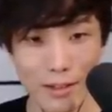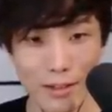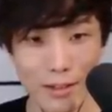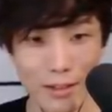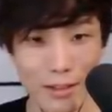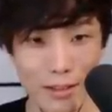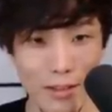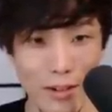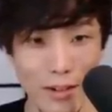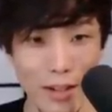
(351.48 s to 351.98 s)

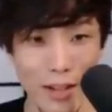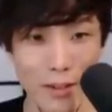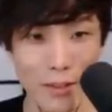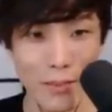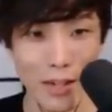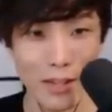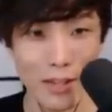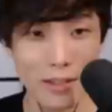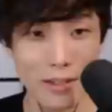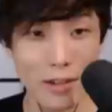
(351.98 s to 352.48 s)
Is there an
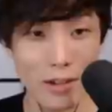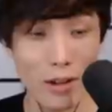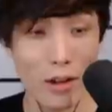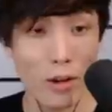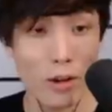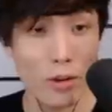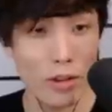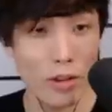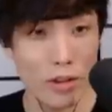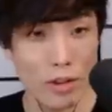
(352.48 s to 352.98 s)
animation?
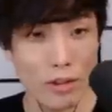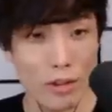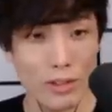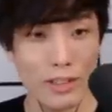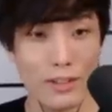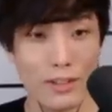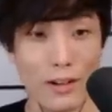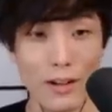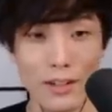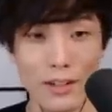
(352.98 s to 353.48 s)
Oh, the little
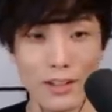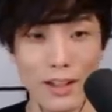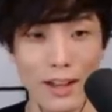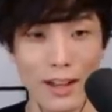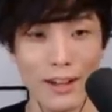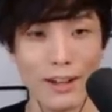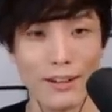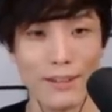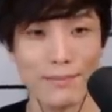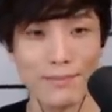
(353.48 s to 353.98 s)
stars
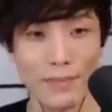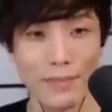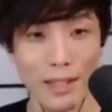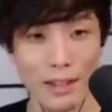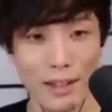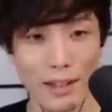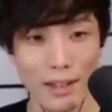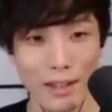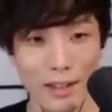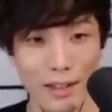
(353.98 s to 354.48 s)
light up.
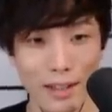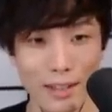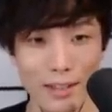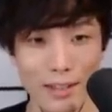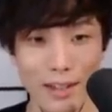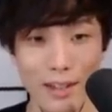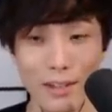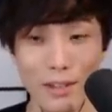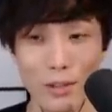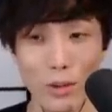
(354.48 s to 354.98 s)
That's
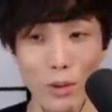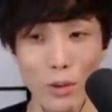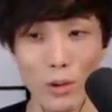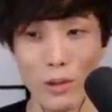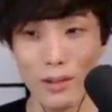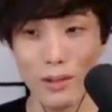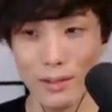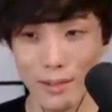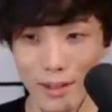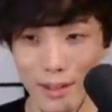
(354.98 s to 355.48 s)
kind of
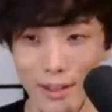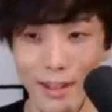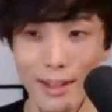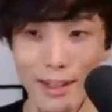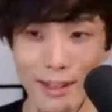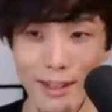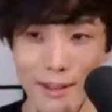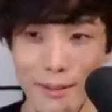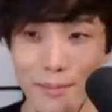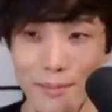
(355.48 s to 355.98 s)
cool.
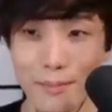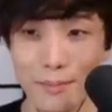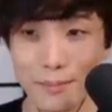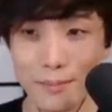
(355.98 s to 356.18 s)
And